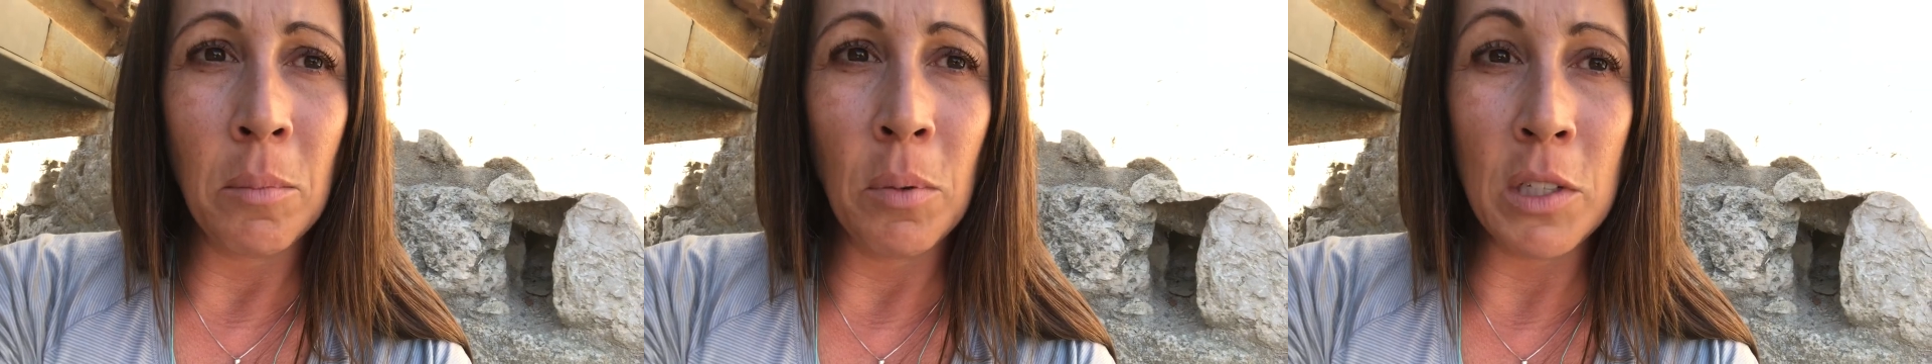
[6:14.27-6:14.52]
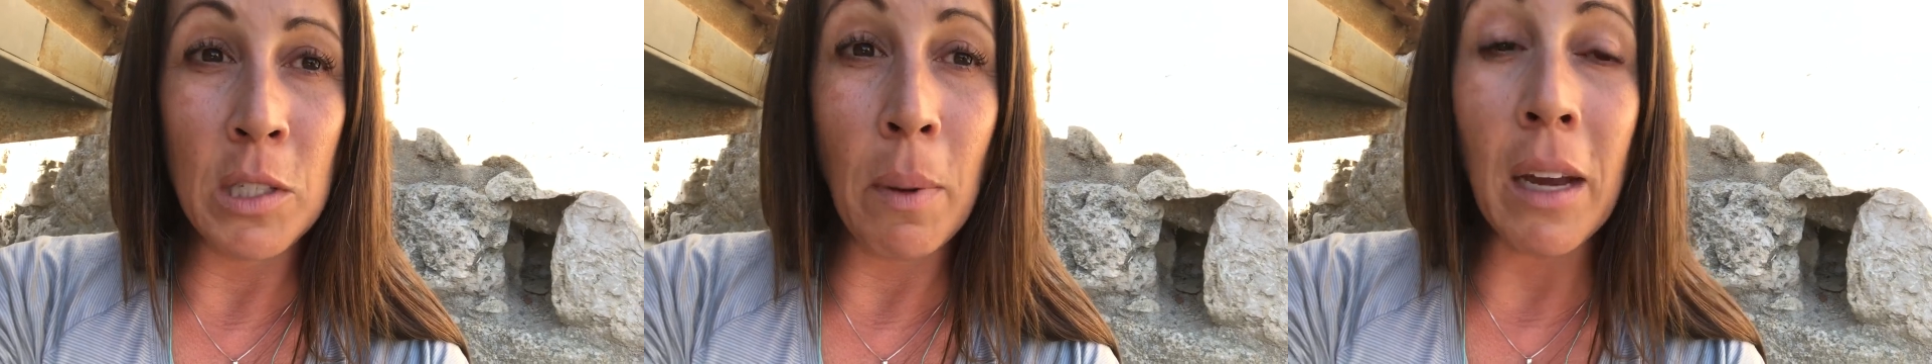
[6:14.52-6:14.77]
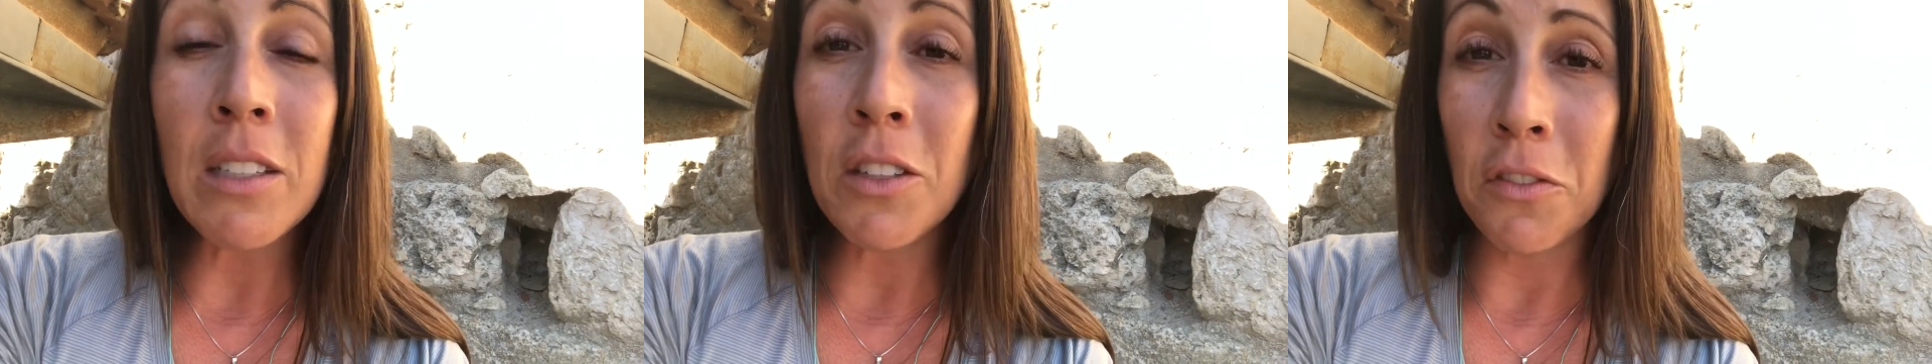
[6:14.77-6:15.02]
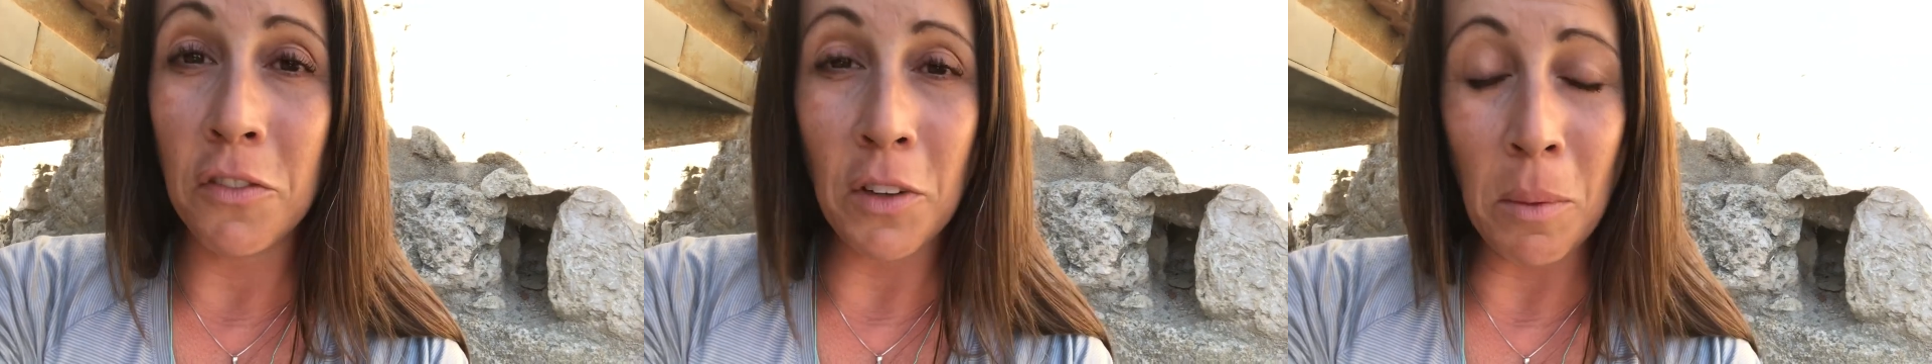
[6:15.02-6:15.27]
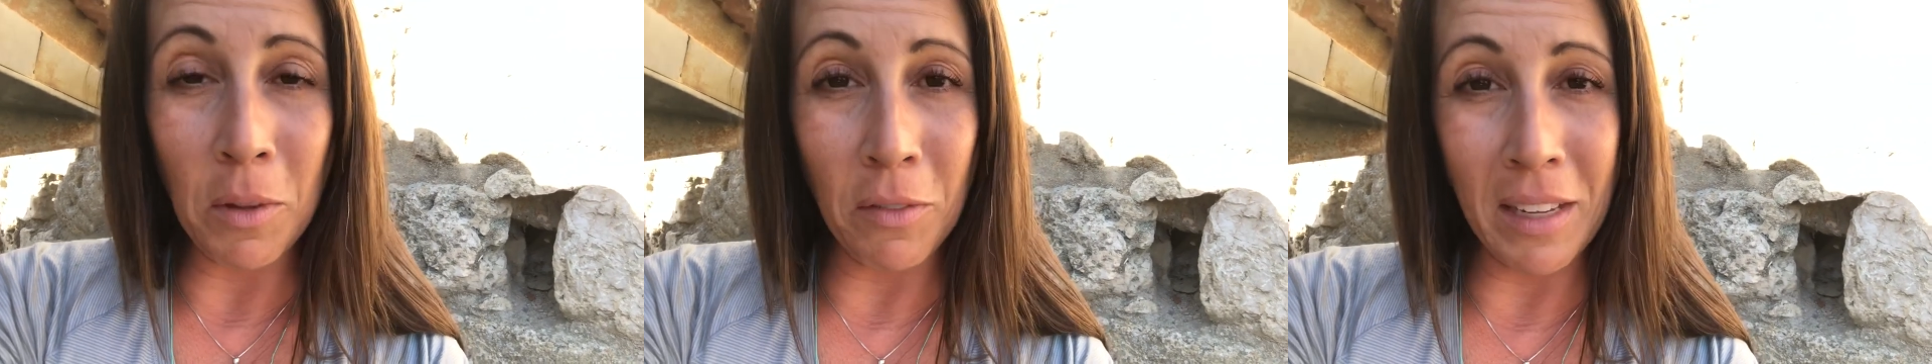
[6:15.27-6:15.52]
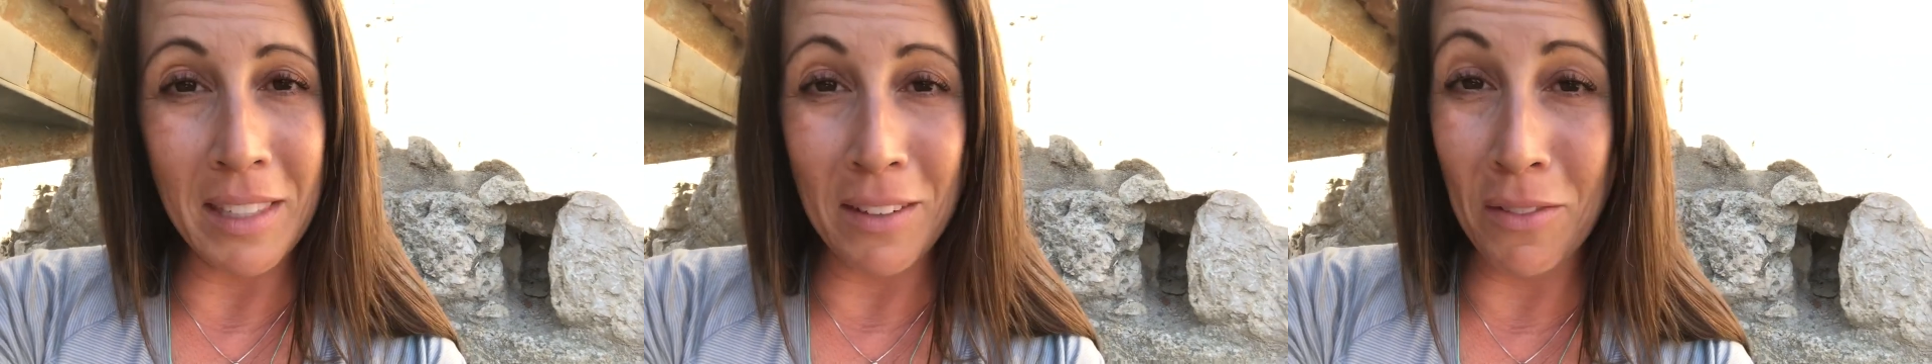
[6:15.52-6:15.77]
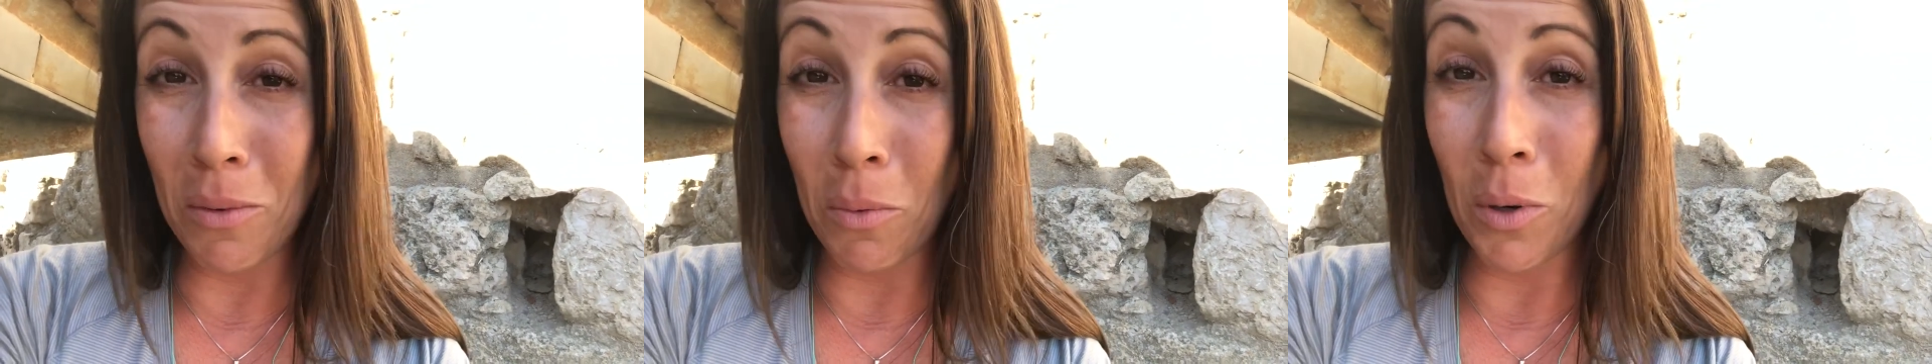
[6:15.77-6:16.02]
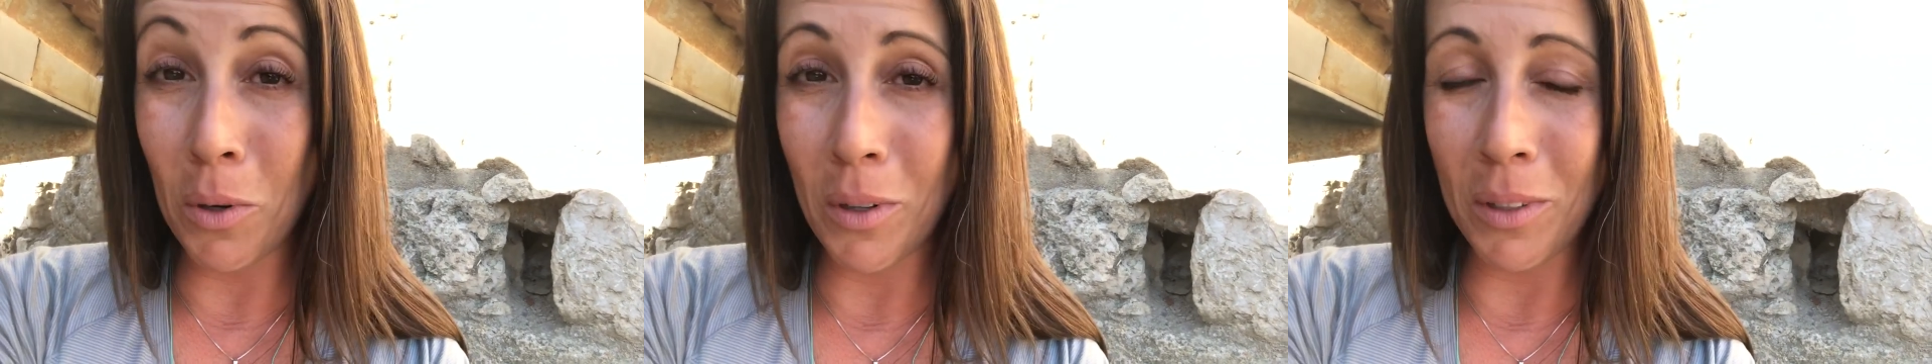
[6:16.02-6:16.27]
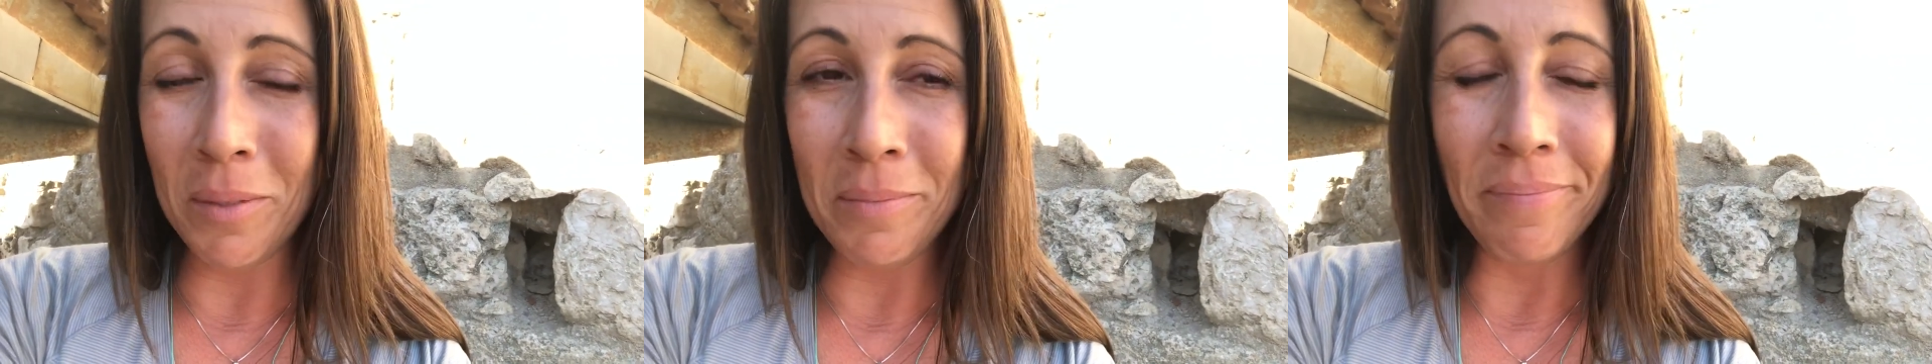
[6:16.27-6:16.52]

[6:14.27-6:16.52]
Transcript: perspective from the rest of the world.